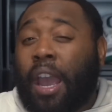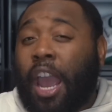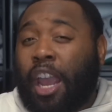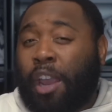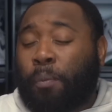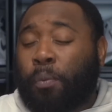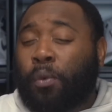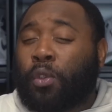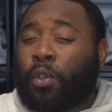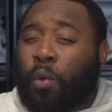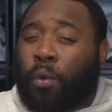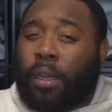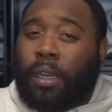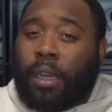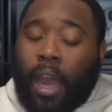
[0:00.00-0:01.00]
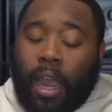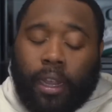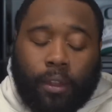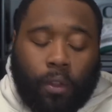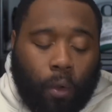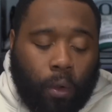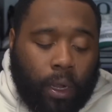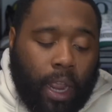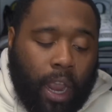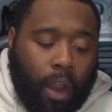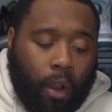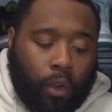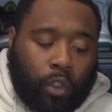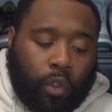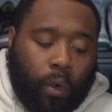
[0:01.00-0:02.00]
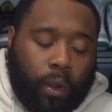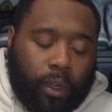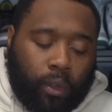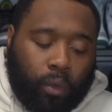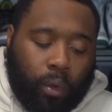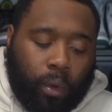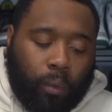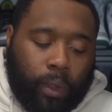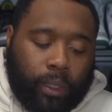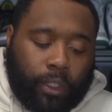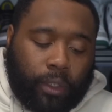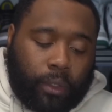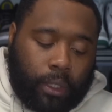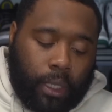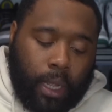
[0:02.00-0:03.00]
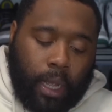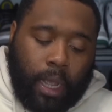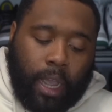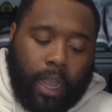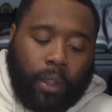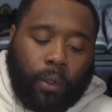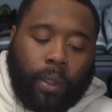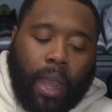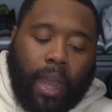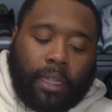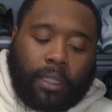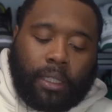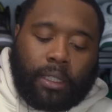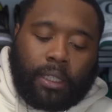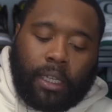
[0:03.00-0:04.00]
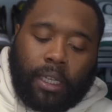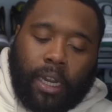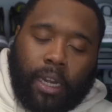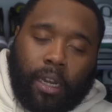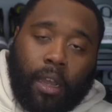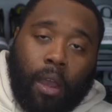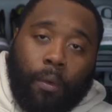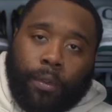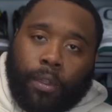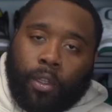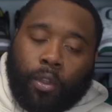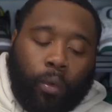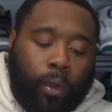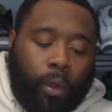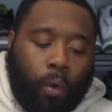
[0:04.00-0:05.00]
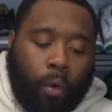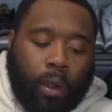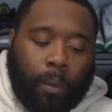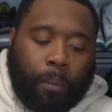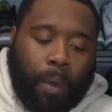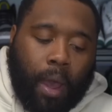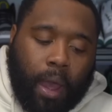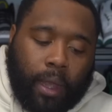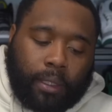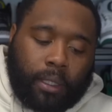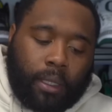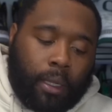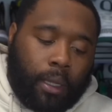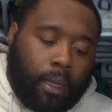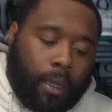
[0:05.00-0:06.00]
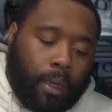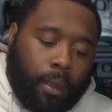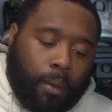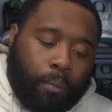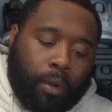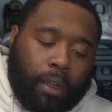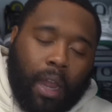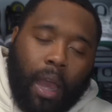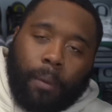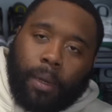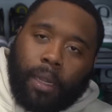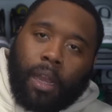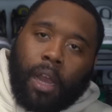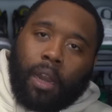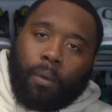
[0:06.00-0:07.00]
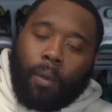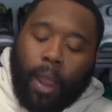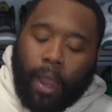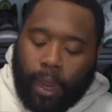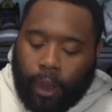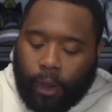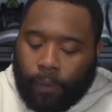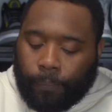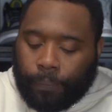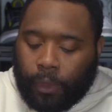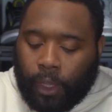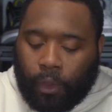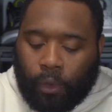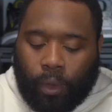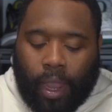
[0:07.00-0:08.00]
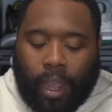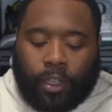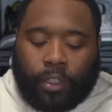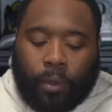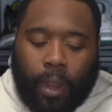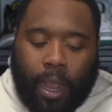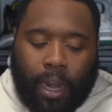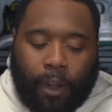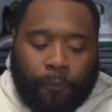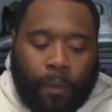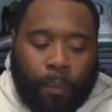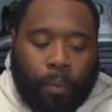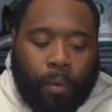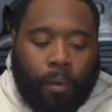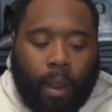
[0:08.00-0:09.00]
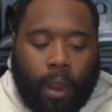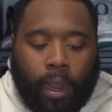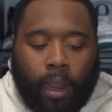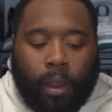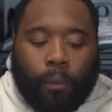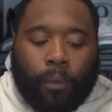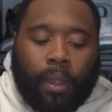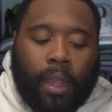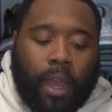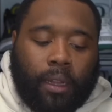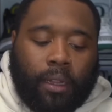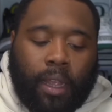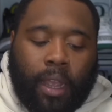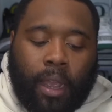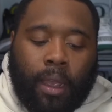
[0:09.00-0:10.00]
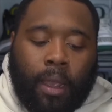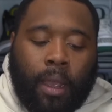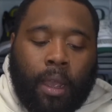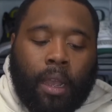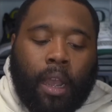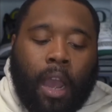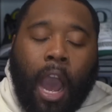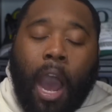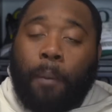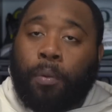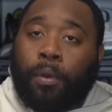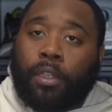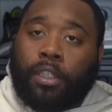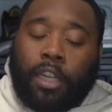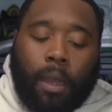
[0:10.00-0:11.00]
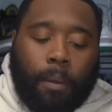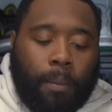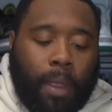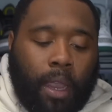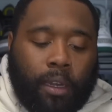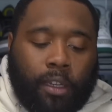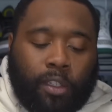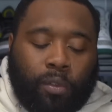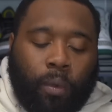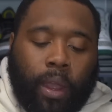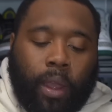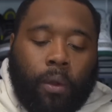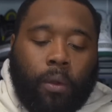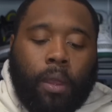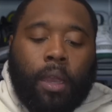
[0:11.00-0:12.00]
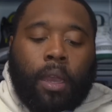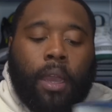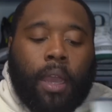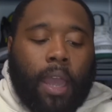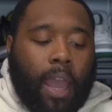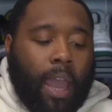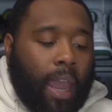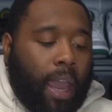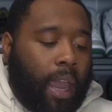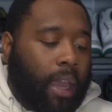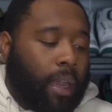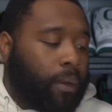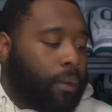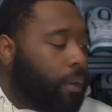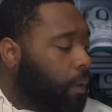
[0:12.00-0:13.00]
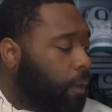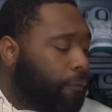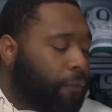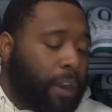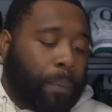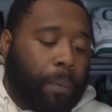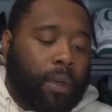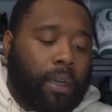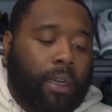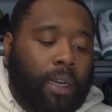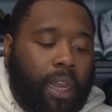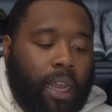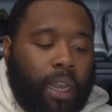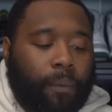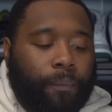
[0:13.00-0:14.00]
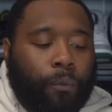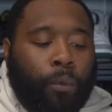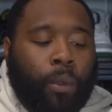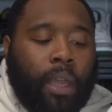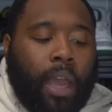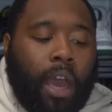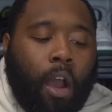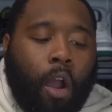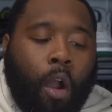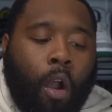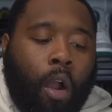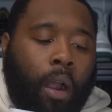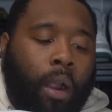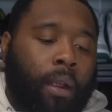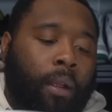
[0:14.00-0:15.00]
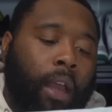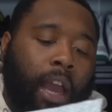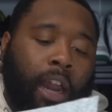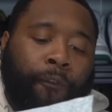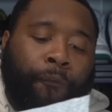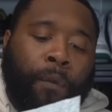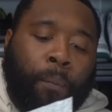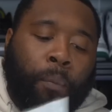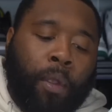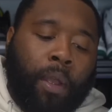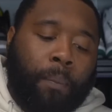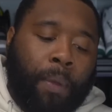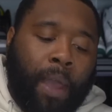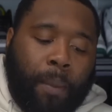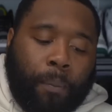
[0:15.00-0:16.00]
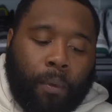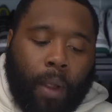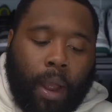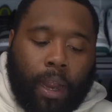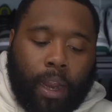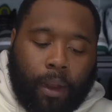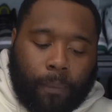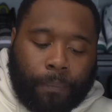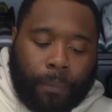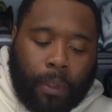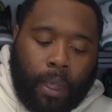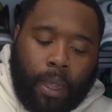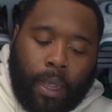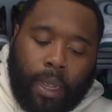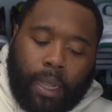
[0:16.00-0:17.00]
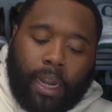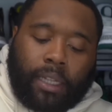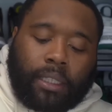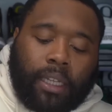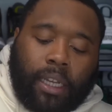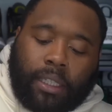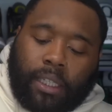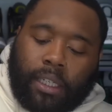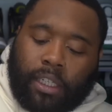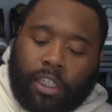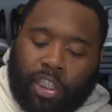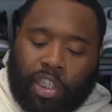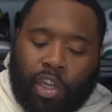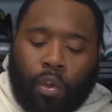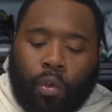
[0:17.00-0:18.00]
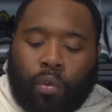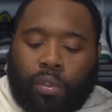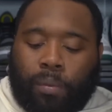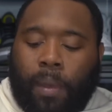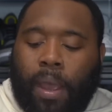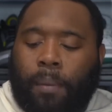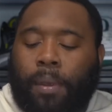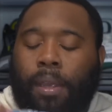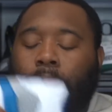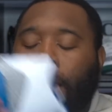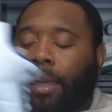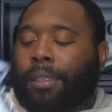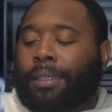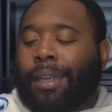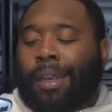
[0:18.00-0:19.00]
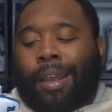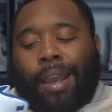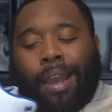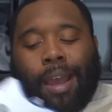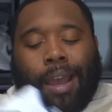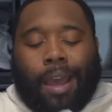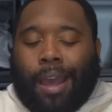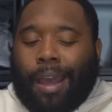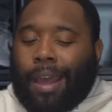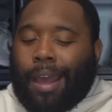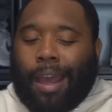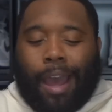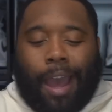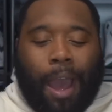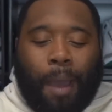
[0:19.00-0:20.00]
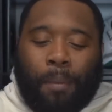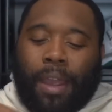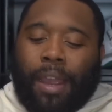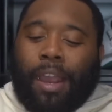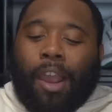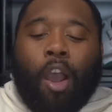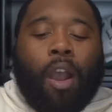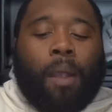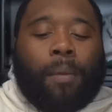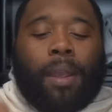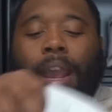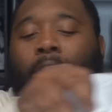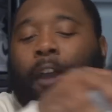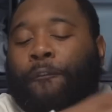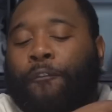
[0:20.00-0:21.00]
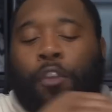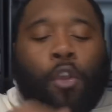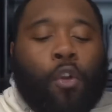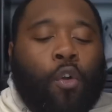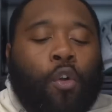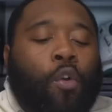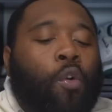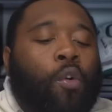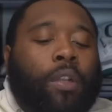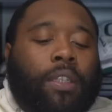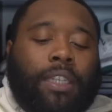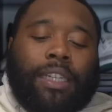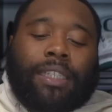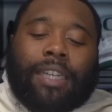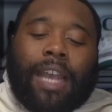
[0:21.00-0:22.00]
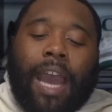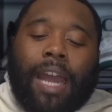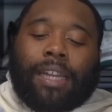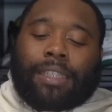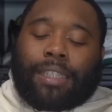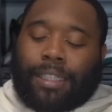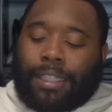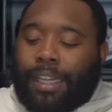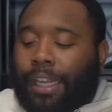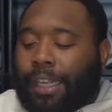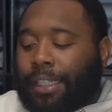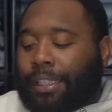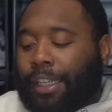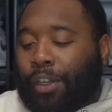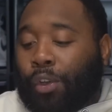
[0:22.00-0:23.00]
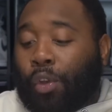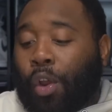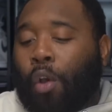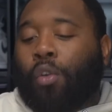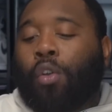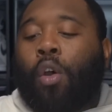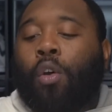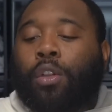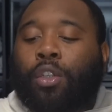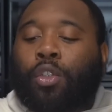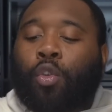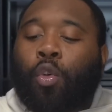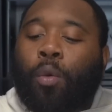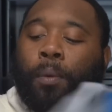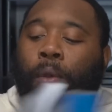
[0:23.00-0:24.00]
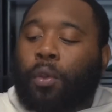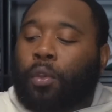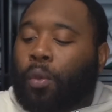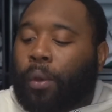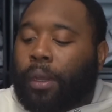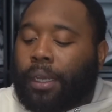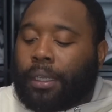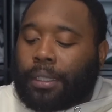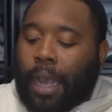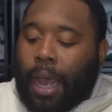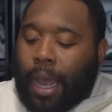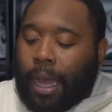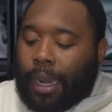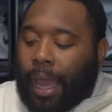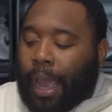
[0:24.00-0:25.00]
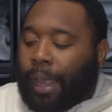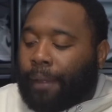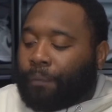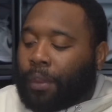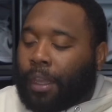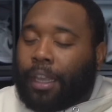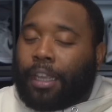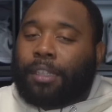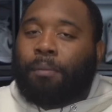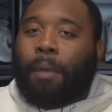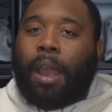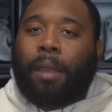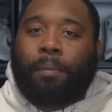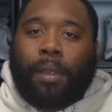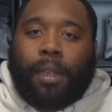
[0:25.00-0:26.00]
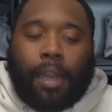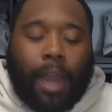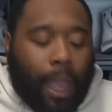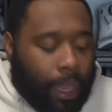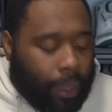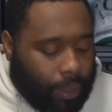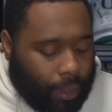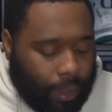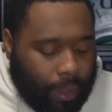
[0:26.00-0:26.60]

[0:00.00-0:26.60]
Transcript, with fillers: April 29th on the Air Jordan 3 Wizards. And you guys can see that it comes with the 3/4 box. Predominant color right here. Then you got your elephant print right here. We got that copper Jumpman as well. And flipping the lid, we got our elephant print paper right here. And let's get to the shoes, man, because Army, if you just got into sneakers and you don't know what the True Blue 3s are, like, these might be, like,